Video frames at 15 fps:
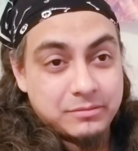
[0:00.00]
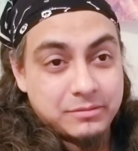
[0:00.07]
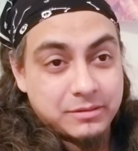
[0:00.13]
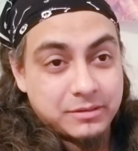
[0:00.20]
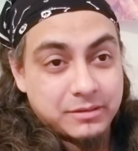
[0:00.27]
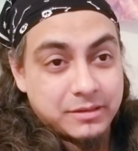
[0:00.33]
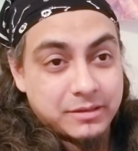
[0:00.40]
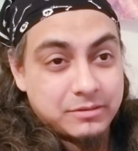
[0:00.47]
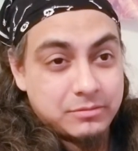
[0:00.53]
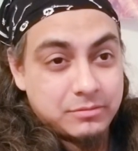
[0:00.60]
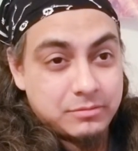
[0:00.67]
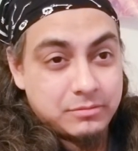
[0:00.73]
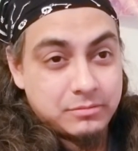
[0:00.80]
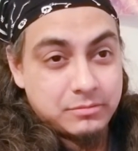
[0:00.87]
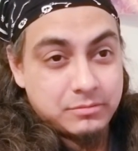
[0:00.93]
Look at that.
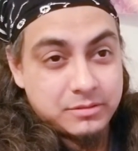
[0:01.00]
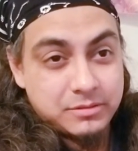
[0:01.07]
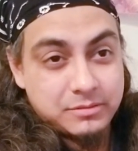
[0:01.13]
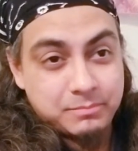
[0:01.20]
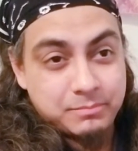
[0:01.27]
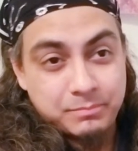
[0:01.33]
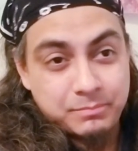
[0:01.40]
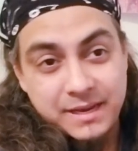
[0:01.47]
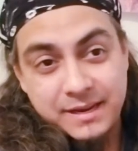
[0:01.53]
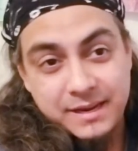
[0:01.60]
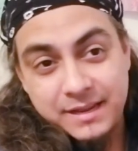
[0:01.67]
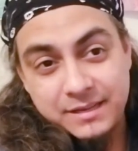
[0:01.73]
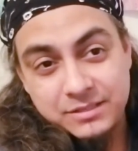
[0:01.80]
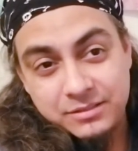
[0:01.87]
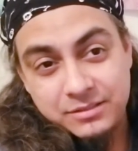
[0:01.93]

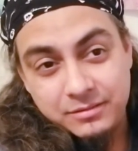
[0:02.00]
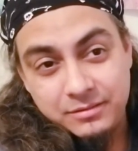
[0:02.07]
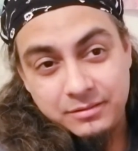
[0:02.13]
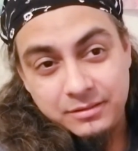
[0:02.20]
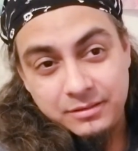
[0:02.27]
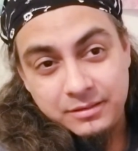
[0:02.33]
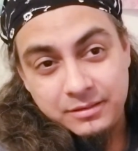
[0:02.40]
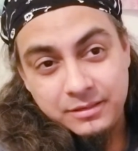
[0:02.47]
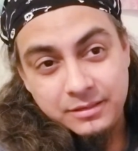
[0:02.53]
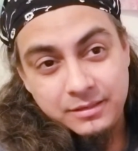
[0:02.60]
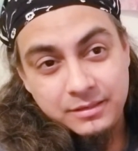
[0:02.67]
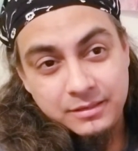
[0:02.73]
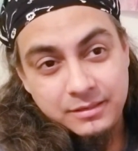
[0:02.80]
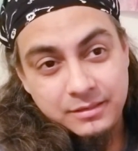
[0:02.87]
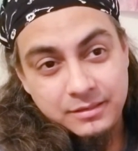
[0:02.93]
Badass.
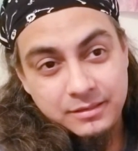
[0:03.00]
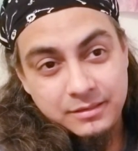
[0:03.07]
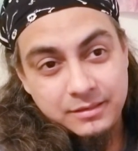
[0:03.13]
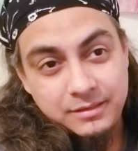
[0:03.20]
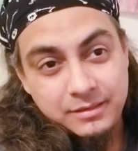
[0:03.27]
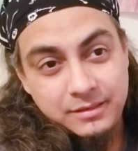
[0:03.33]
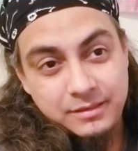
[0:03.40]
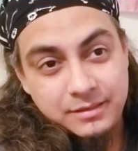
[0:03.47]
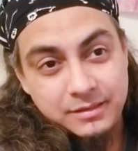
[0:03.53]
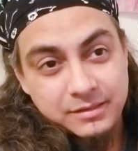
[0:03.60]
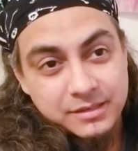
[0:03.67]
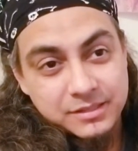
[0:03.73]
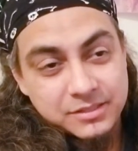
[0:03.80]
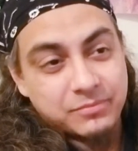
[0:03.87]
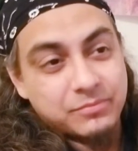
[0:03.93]
Get a
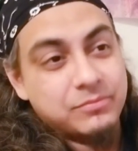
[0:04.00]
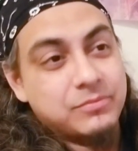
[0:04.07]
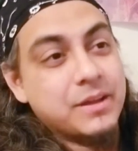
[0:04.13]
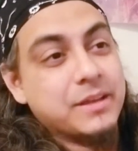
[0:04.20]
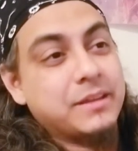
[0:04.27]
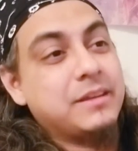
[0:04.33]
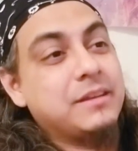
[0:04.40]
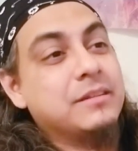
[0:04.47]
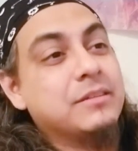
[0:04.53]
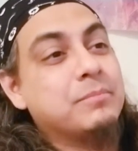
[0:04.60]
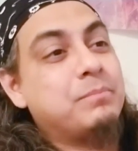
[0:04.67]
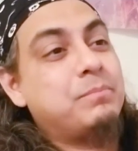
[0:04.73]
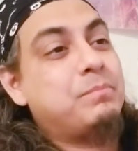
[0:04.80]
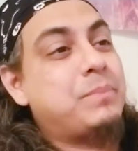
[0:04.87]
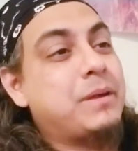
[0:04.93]
nice Viking and
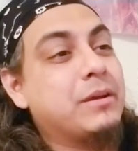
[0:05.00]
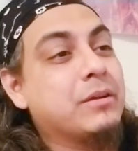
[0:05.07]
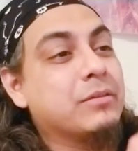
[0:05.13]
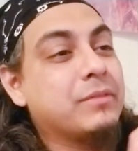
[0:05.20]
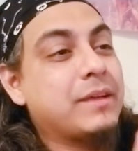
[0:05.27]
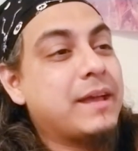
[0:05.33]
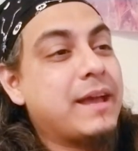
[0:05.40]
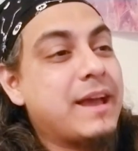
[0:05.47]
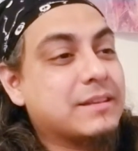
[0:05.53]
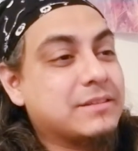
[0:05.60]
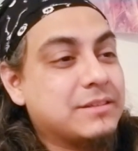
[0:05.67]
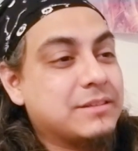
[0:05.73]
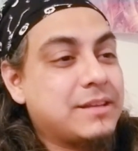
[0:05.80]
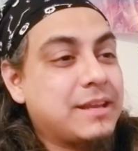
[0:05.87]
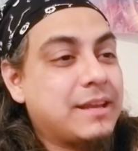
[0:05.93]
a pair of
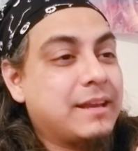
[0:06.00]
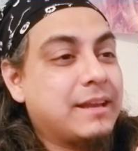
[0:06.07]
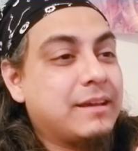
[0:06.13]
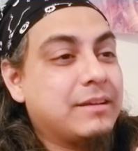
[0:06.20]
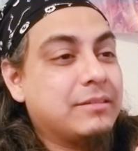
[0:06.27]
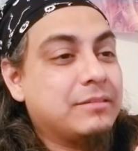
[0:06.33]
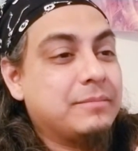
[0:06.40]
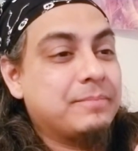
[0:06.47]
axes hanging out.